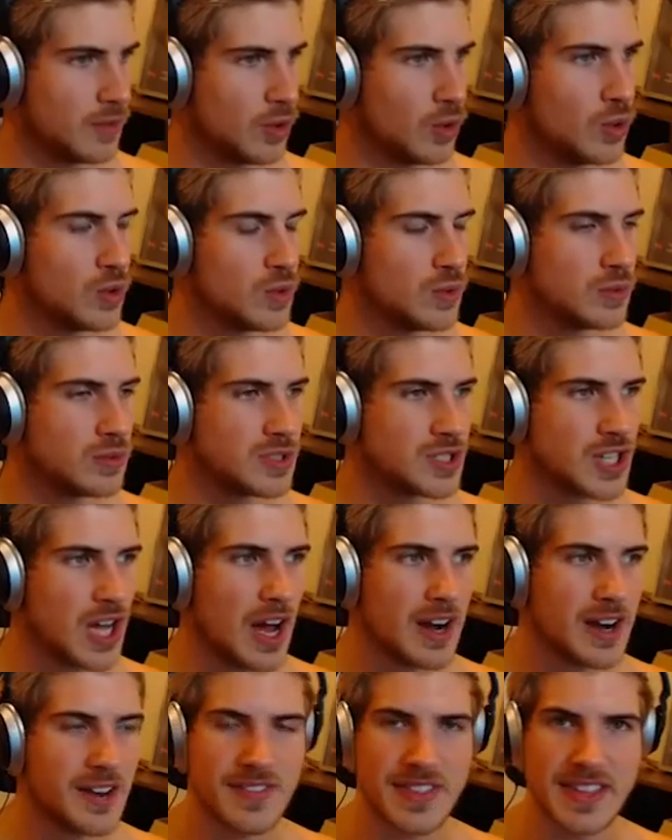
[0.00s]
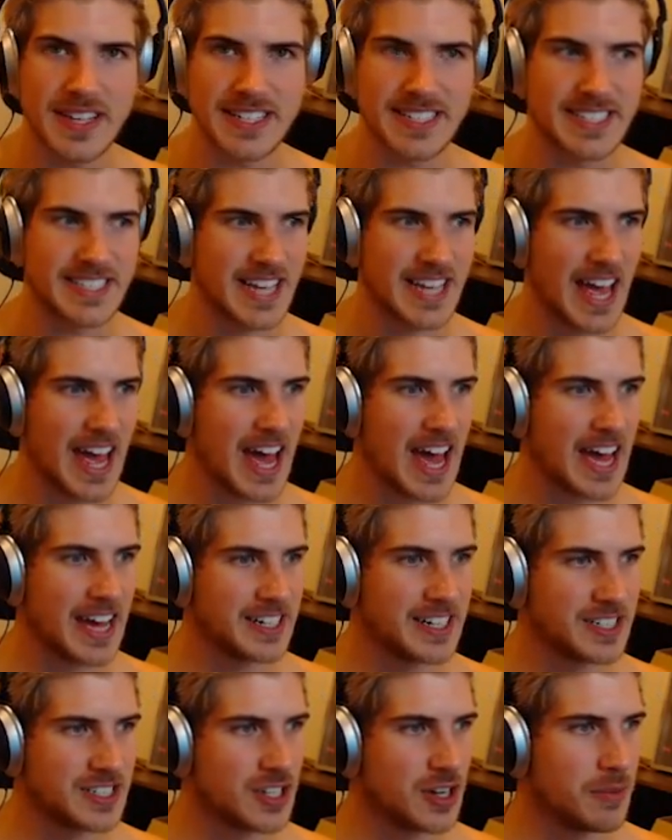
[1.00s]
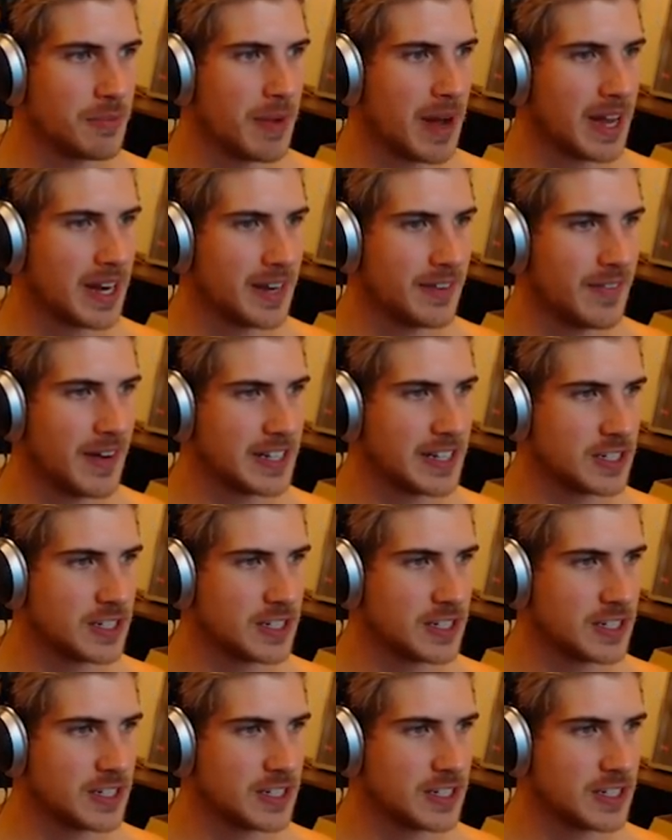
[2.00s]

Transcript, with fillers: Ooh, Dawn of the Dead. Don't mind if I